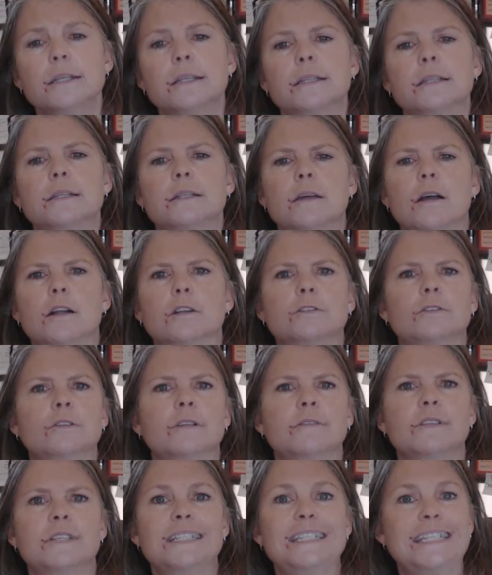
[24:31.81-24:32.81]
the doctrine
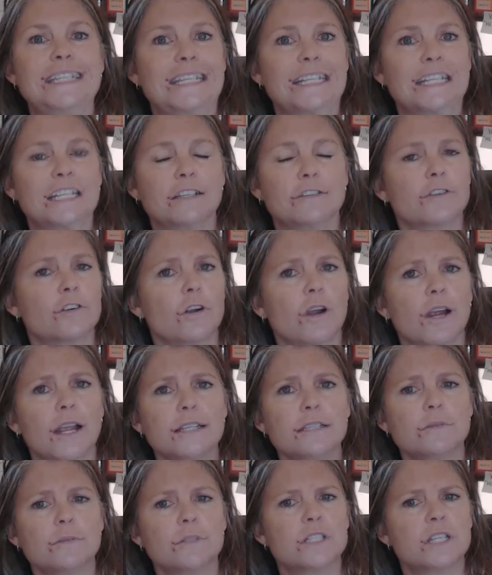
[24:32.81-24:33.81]
of the deity of
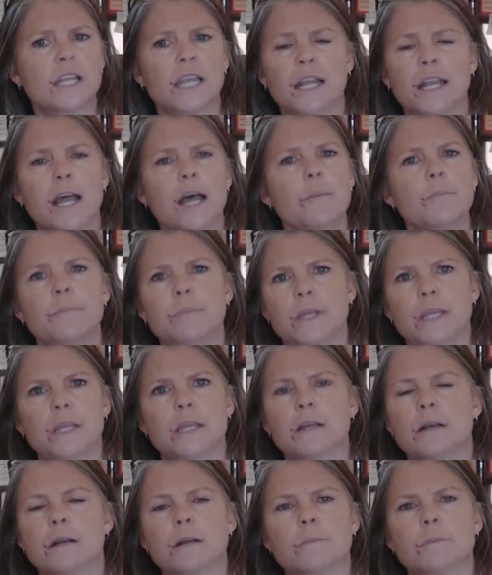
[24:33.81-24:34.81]
Christ, which cannot be
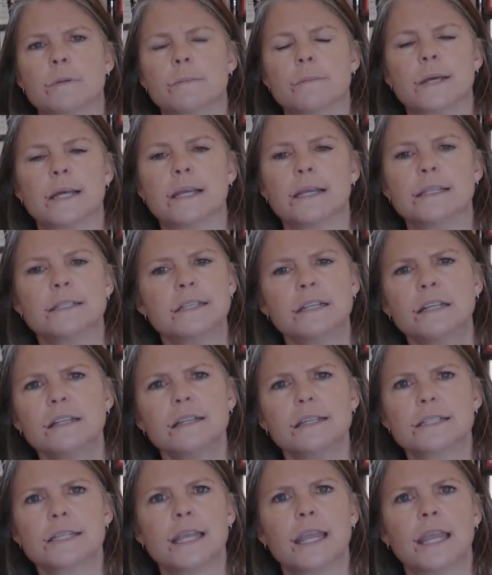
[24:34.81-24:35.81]
compromised, none of
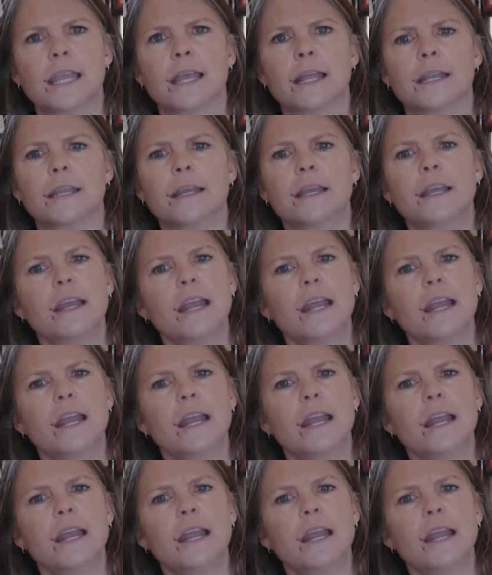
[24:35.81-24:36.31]
this can,